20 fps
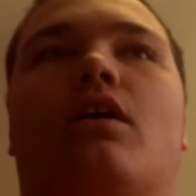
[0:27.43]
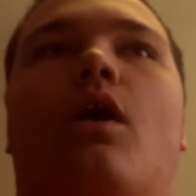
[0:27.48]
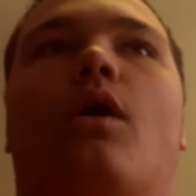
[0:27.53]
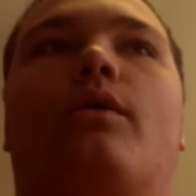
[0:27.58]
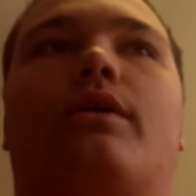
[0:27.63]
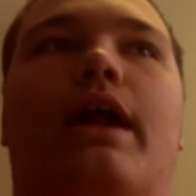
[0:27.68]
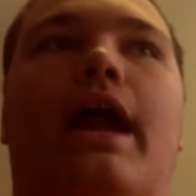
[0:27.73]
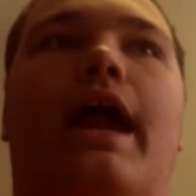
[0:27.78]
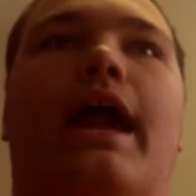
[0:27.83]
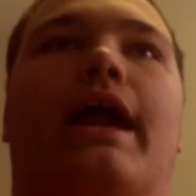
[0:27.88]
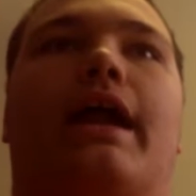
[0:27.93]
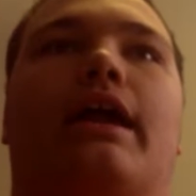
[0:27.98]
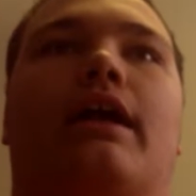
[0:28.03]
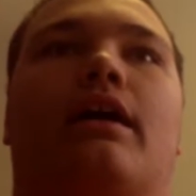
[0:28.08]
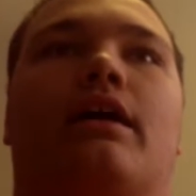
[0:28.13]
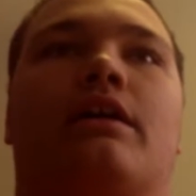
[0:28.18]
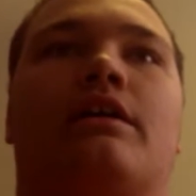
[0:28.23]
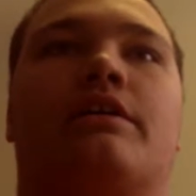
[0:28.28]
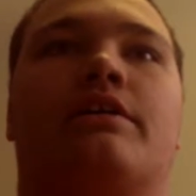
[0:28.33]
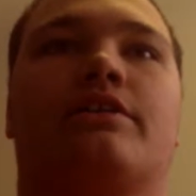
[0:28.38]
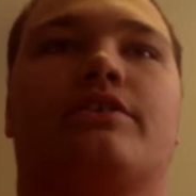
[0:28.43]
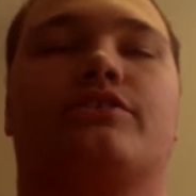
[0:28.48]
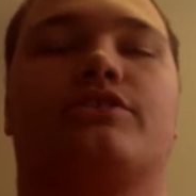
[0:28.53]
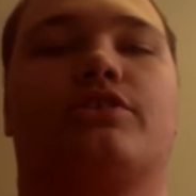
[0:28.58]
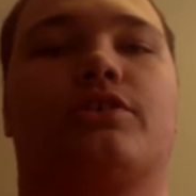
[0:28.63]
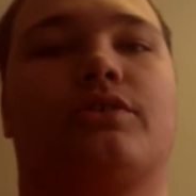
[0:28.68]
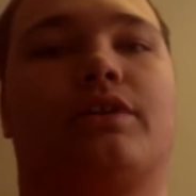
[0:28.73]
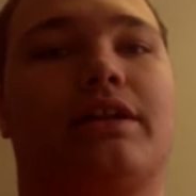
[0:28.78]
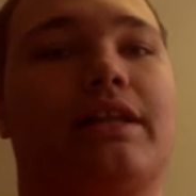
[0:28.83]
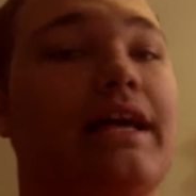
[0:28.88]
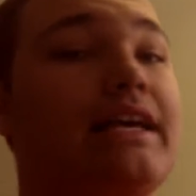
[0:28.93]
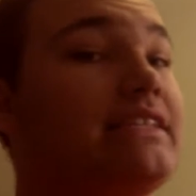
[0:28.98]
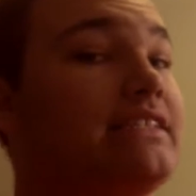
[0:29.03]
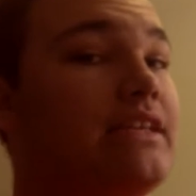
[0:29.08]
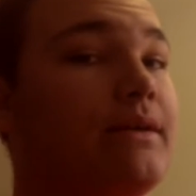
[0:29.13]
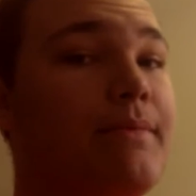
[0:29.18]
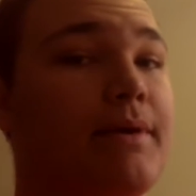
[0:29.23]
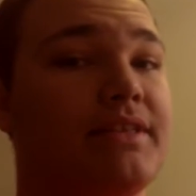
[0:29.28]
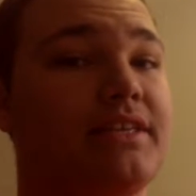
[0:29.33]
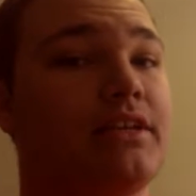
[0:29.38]
Okay, so the
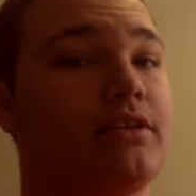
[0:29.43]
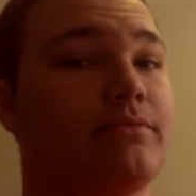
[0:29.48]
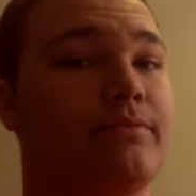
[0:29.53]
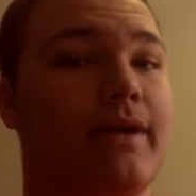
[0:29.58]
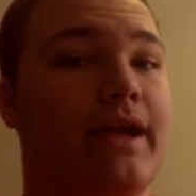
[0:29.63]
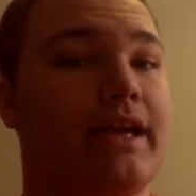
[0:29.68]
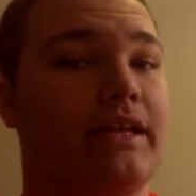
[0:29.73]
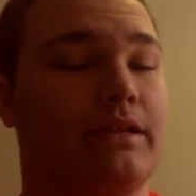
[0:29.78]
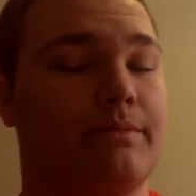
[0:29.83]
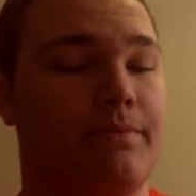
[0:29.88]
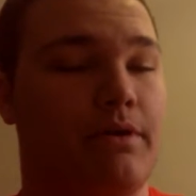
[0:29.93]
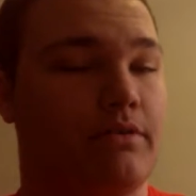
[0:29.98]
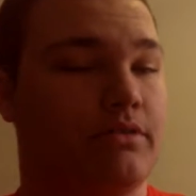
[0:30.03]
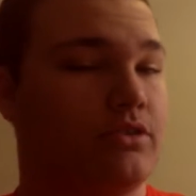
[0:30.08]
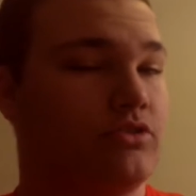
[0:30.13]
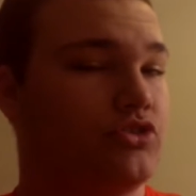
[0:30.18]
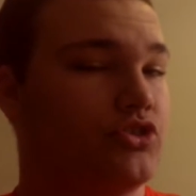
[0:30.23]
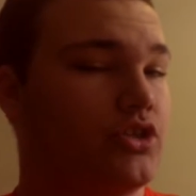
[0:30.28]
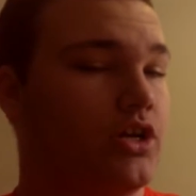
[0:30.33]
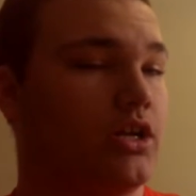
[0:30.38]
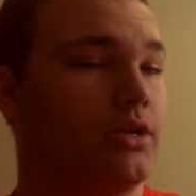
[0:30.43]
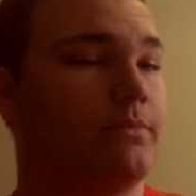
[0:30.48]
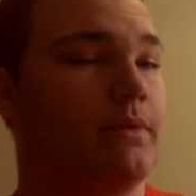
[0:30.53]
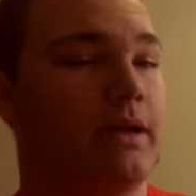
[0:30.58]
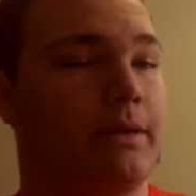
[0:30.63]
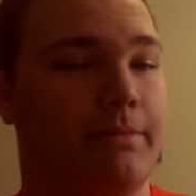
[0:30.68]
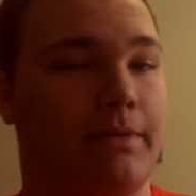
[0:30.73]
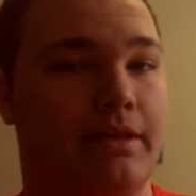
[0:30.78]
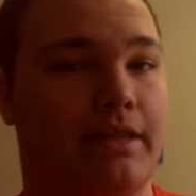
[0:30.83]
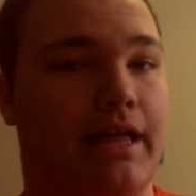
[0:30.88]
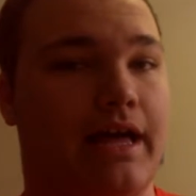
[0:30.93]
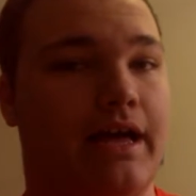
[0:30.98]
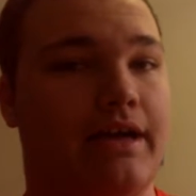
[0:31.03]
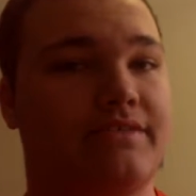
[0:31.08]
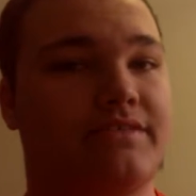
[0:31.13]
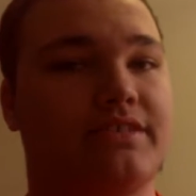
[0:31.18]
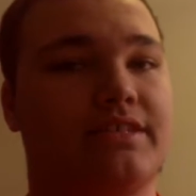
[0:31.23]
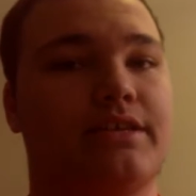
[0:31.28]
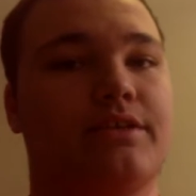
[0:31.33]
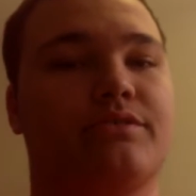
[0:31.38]
last time I did a rant about the Toronto Make Me
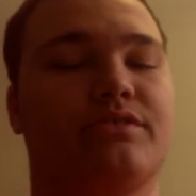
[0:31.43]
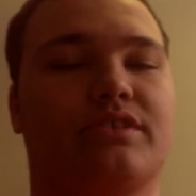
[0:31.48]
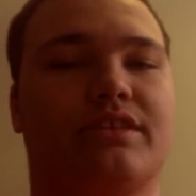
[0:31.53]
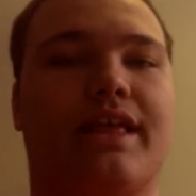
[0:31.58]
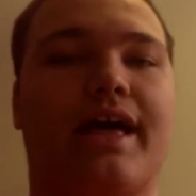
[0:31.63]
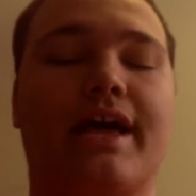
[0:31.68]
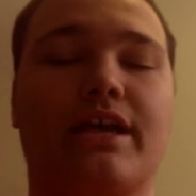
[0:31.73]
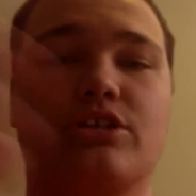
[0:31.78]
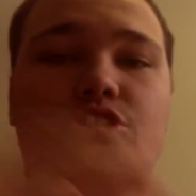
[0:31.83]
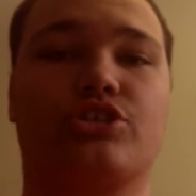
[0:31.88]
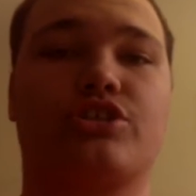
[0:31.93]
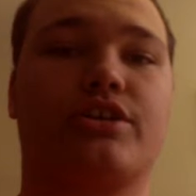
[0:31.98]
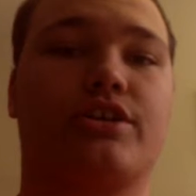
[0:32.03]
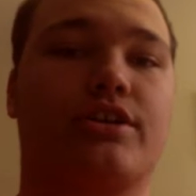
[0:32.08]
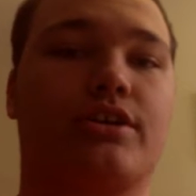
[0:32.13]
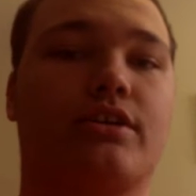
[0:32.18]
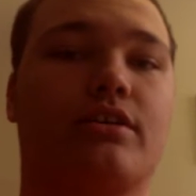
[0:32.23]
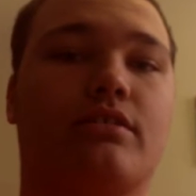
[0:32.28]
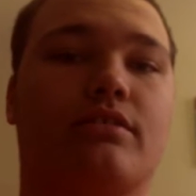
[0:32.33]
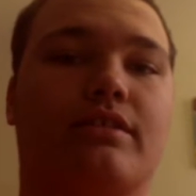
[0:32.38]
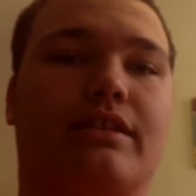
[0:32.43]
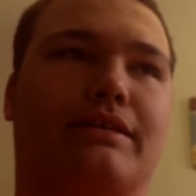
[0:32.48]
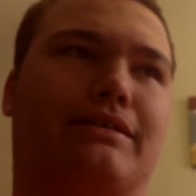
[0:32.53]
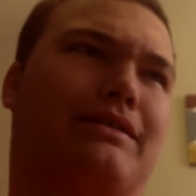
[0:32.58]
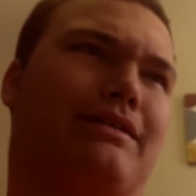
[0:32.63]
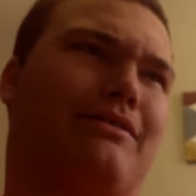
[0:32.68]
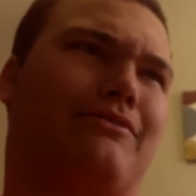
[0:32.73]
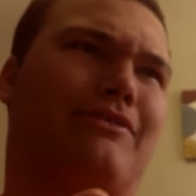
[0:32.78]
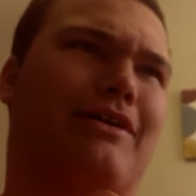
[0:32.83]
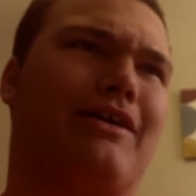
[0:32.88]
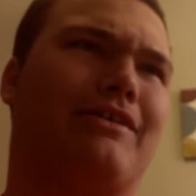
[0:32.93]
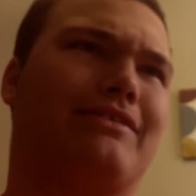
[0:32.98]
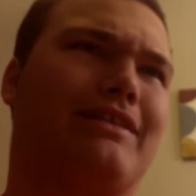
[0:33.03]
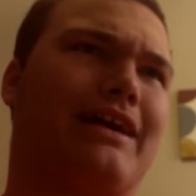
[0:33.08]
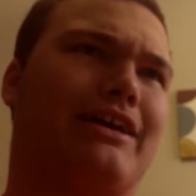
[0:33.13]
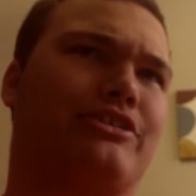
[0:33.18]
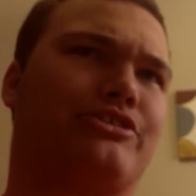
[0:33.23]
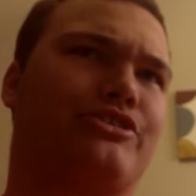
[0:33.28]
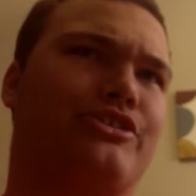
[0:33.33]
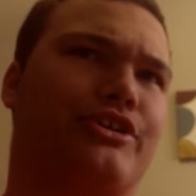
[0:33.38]
Laughs, it was last year, like around
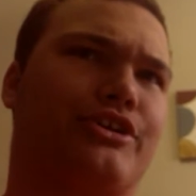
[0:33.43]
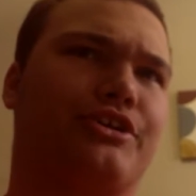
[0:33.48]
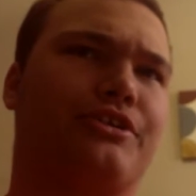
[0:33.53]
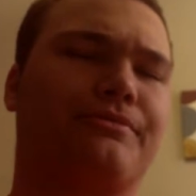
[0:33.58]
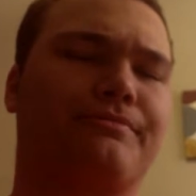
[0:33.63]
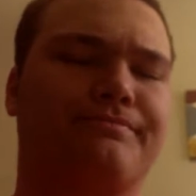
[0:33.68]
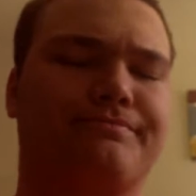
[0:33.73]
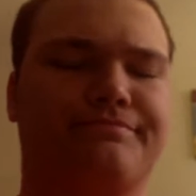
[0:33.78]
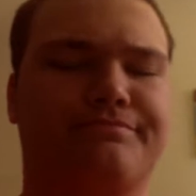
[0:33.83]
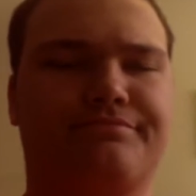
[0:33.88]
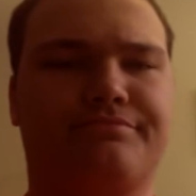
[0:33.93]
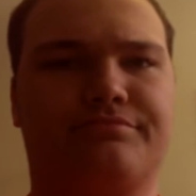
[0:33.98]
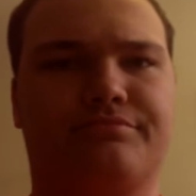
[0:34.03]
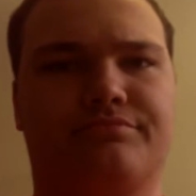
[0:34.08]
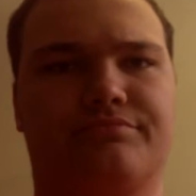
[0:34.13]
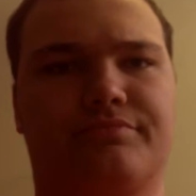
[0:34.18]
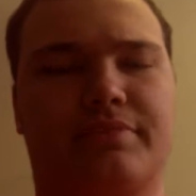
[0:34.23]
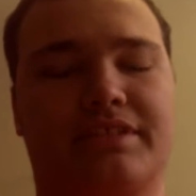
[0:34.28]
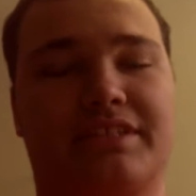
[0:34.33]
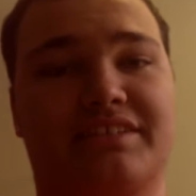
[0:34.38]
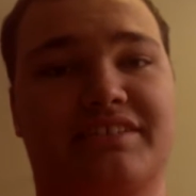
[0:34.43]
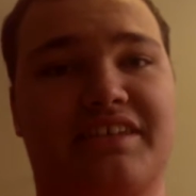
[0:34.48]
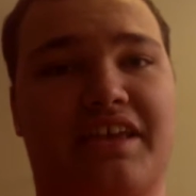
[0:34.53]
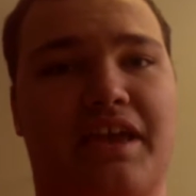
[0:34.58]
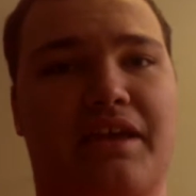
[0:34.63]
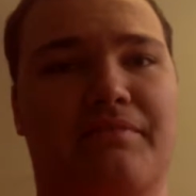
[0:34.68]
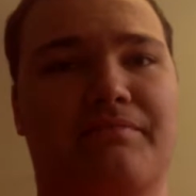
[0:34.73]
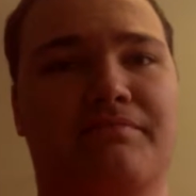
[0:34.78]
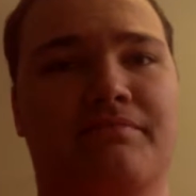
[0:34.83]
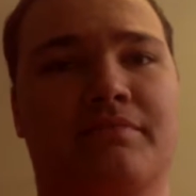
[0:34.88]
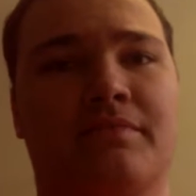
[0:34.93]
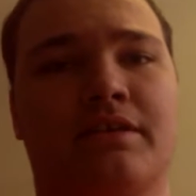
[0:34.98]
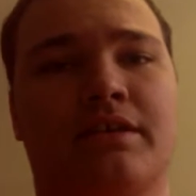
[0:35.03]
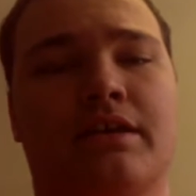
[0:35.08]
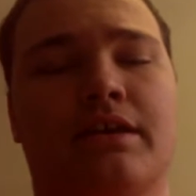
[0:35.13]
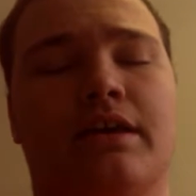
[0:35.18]
last year, but the same.